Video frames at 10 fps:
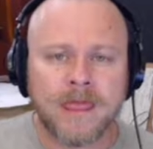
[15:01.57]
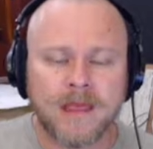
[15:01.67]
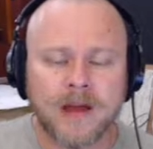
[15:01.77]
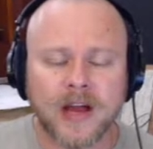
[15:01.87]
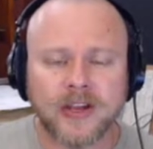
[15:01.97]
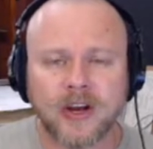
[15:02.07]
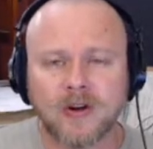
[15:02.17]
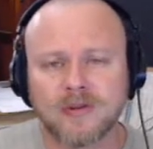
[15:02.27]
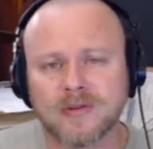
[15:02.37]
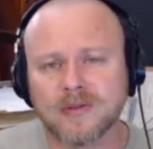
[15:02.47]
on
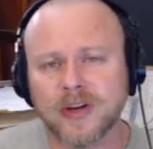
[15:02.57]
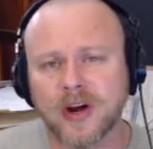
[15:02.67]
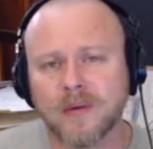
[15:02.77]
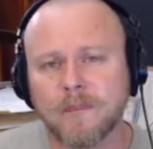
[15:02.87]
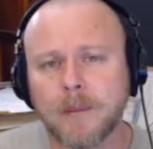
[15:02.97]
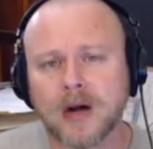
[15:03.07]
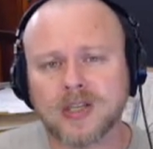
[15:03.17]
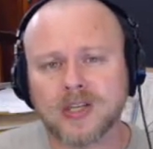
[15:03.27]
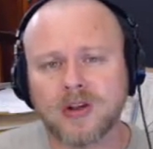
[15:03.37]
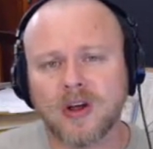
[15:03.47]
your
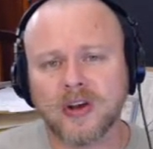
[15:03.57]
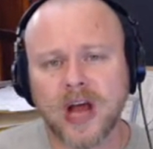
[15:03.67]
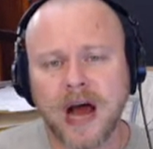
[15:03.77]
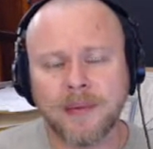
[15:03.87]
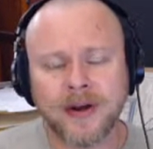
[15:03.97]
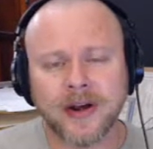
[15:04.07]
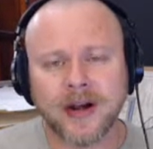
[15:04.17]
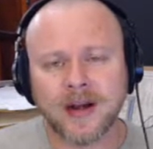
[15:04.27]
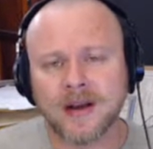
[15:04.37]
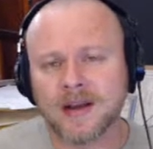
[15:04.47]
personal
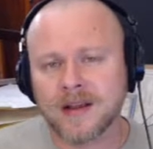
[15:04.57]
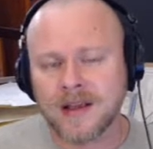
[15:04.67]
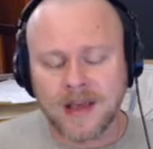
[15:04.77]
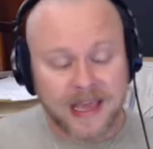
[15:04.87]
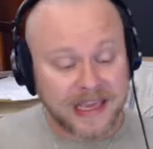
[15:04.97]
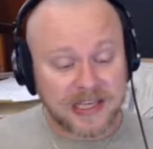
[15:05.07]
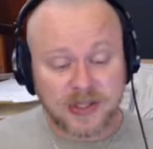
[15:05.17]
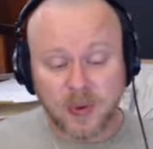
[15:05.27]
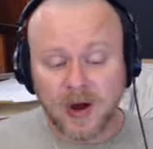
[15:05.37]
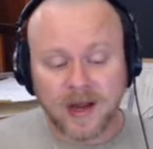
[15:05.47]
odometer,
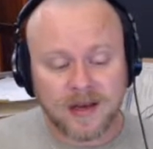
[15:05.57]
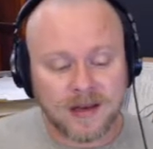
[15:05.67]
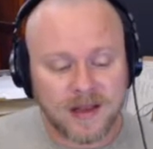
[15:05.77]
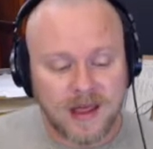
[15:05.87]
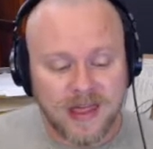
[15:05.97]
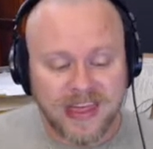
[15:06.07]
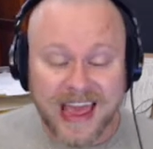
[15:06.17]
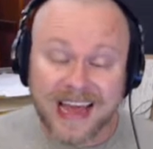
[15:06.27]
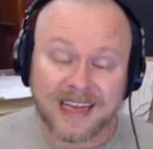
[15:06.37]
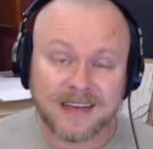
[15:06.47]
guess what?
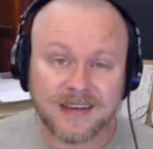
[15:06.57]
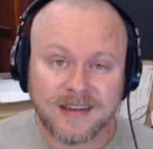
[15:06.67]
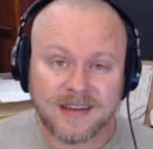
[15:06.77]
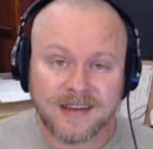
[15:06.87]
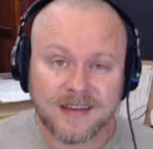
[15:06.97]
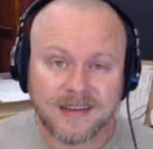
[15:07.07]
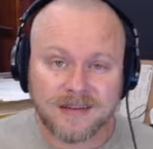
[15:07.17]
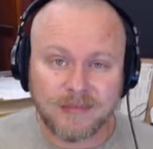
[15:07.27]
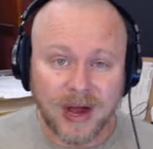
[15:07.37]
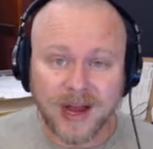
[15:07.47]
That
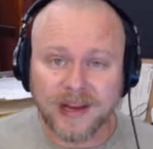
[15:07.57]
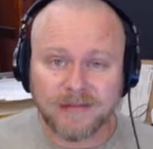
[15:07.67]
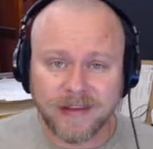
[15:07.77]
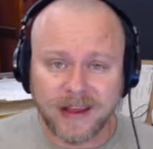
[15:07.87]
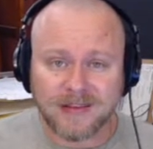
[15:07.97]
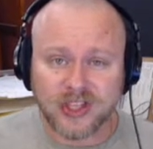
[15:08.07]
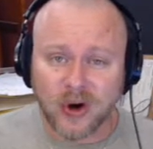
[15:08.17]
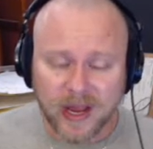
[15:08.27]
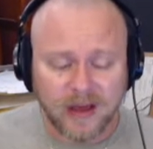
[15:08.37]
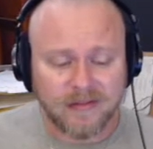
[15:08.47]
body fails.
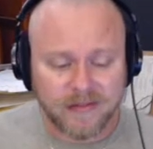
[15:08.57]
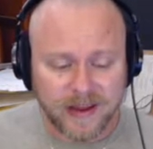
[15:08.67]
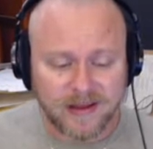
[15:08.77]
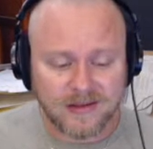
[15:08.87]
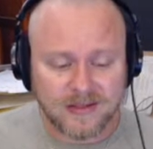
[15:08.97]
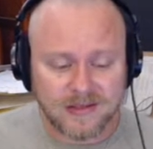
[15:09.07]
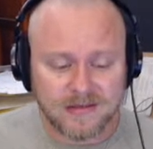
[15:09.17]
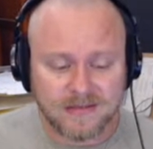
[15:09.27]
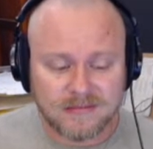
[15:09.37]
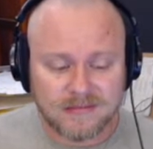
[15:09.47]
Your health fails.
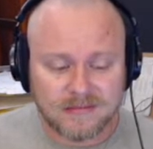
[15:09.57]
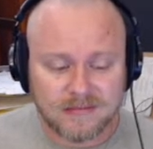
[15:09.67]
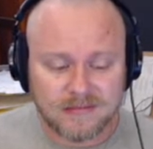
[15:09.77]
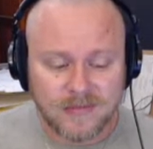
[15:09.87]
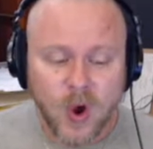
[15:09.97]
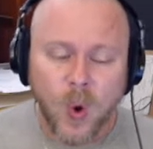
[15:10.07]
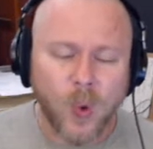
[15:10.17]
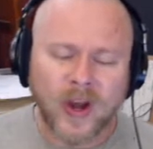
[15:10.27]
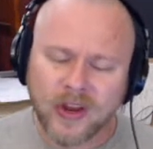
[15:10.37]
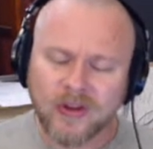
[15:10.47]

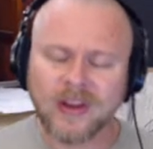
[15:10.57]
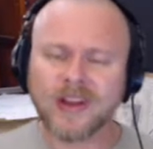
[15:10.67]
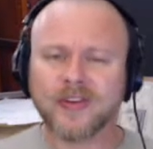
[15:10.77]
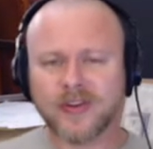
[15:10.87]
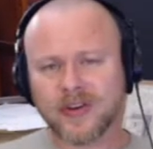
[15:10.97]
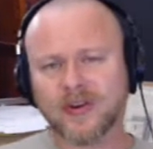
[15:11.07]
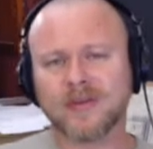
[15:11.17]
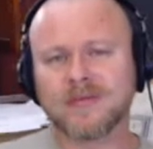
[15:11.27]
What are you going to do?